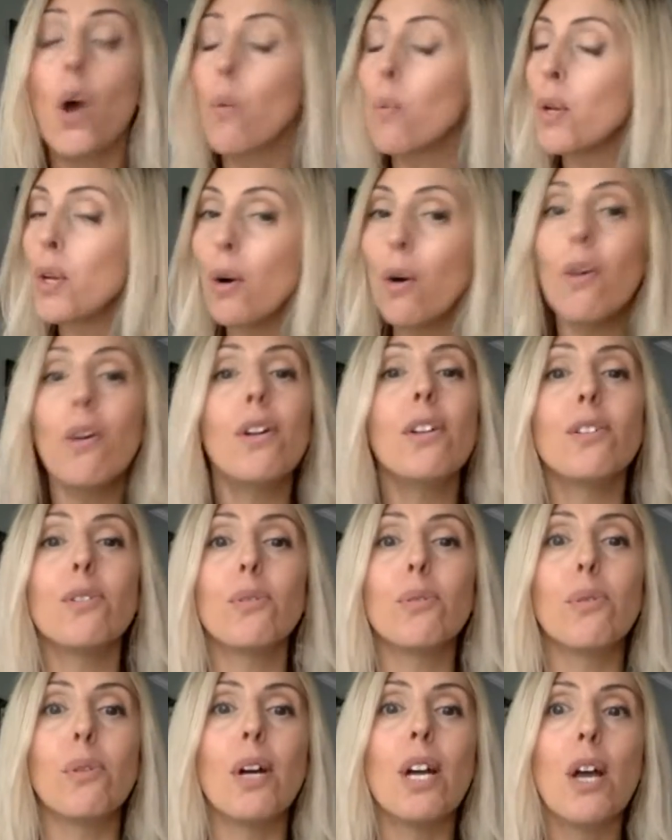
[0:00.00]
We all
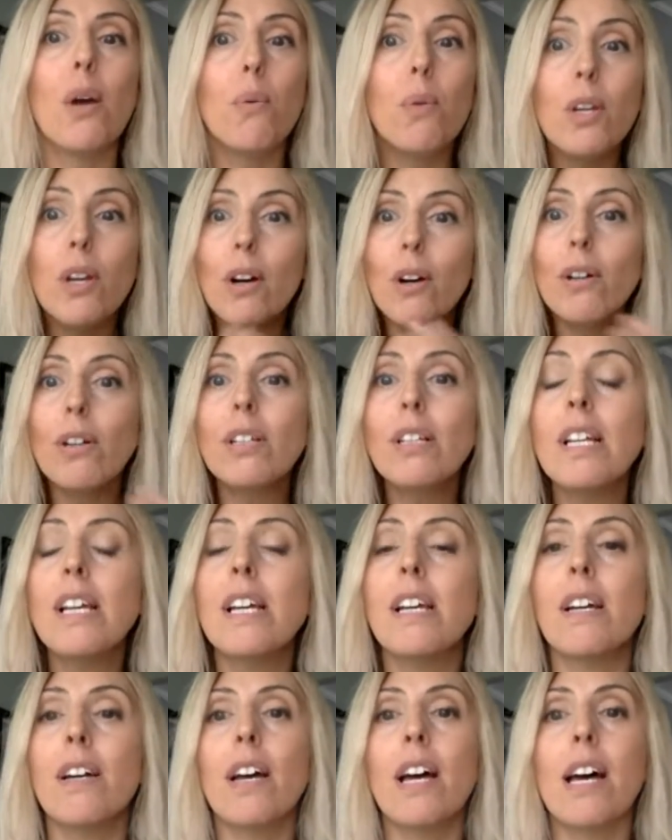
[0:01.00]
do, we all
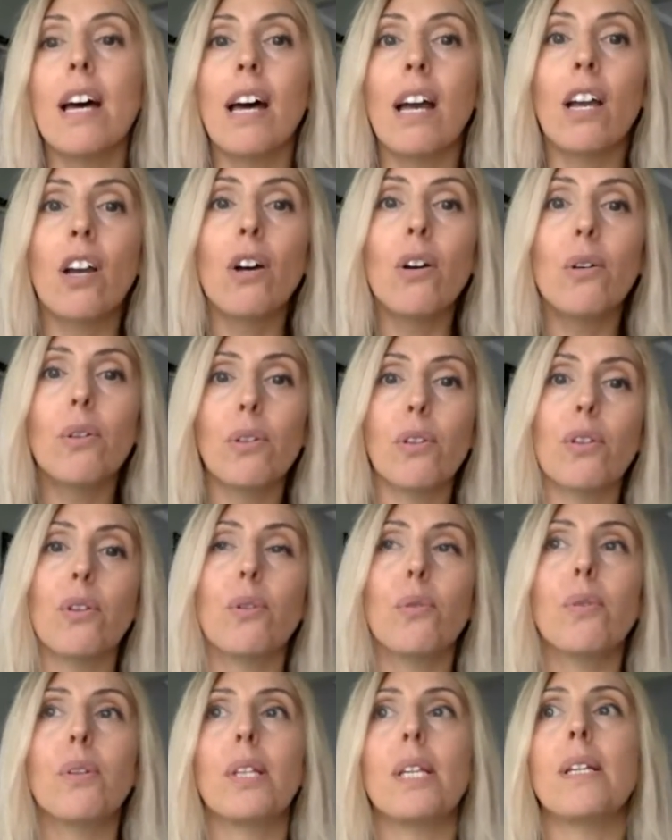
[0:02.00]
go
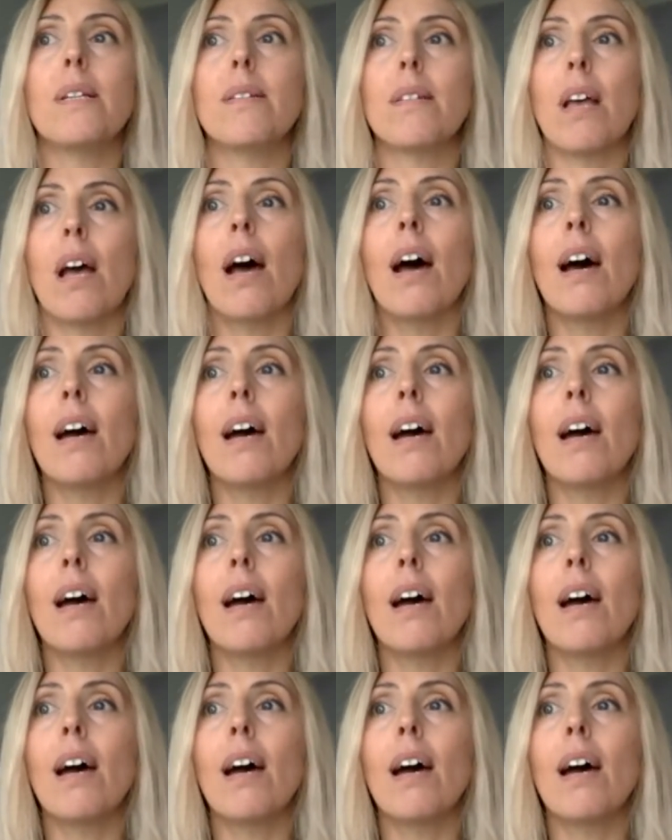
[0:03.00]
through these